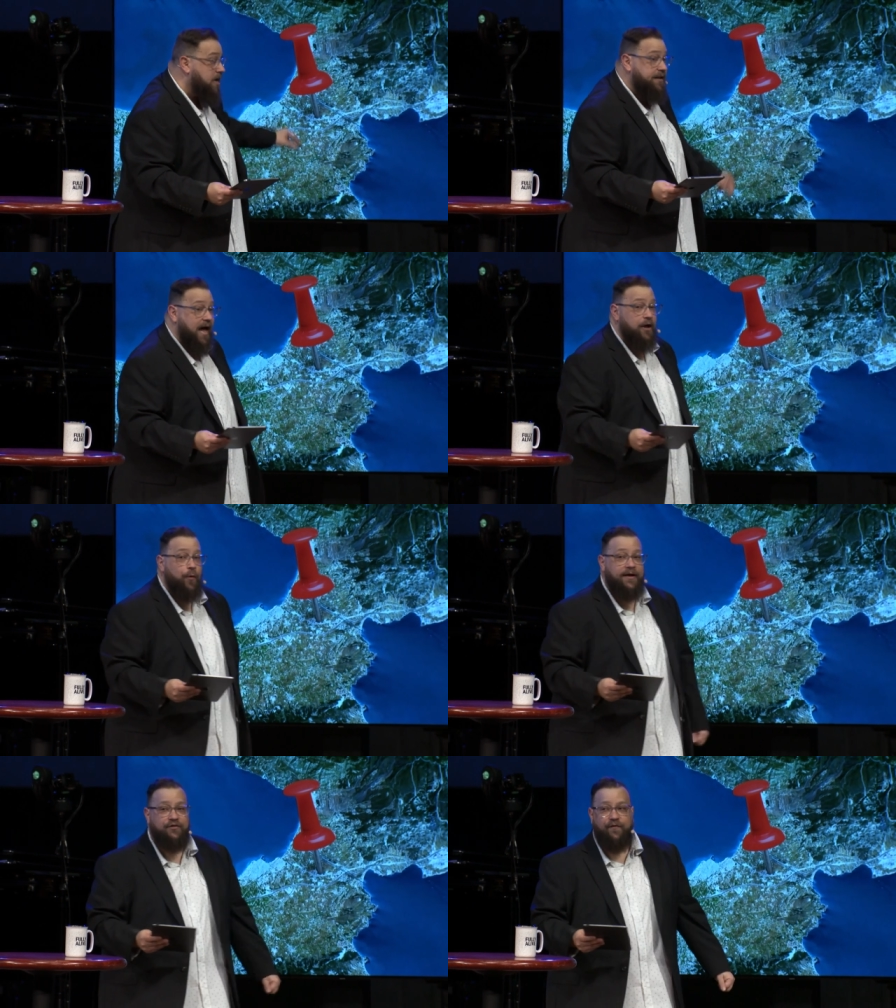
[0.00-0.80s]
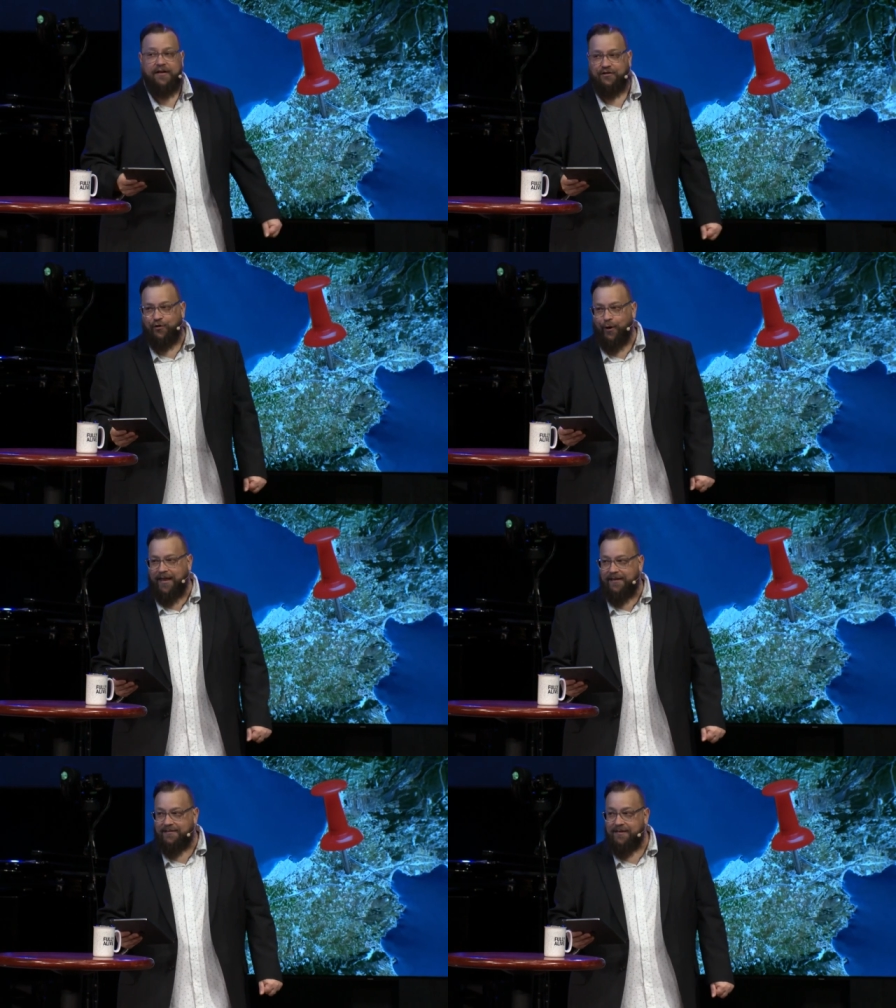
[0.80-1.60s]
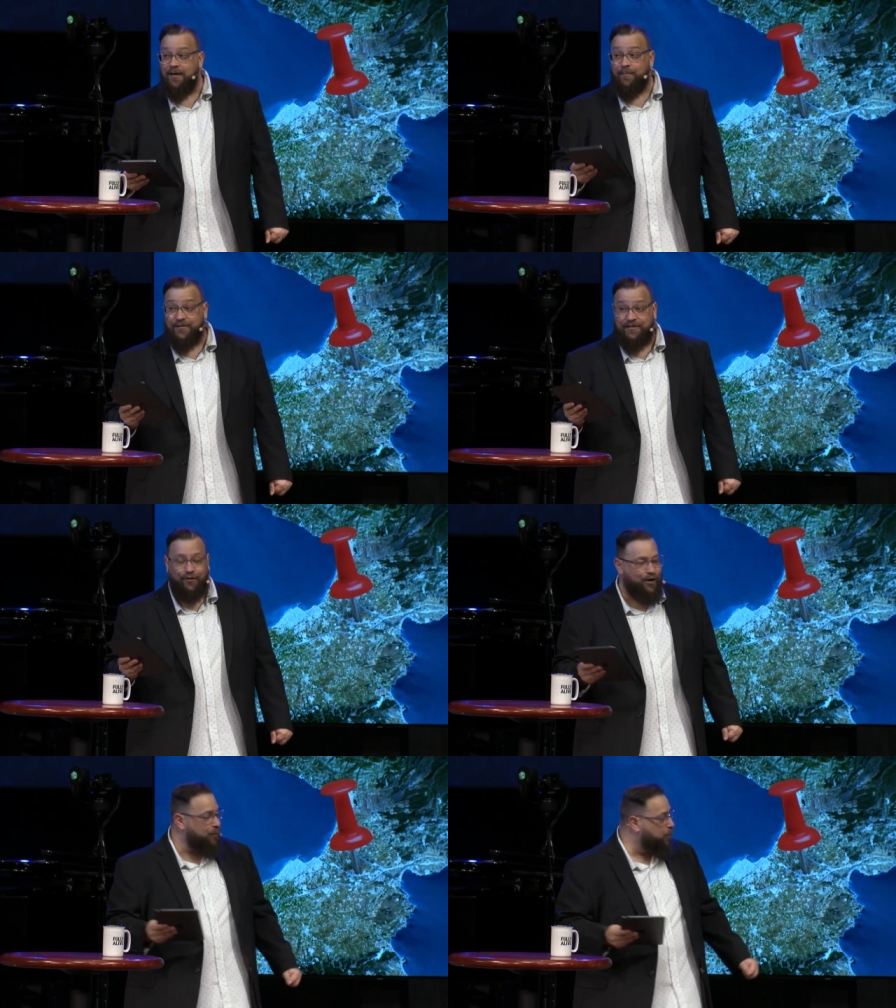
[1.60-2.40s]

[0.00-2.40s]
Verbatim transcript: Not quite as fun as Dorcas, but still a good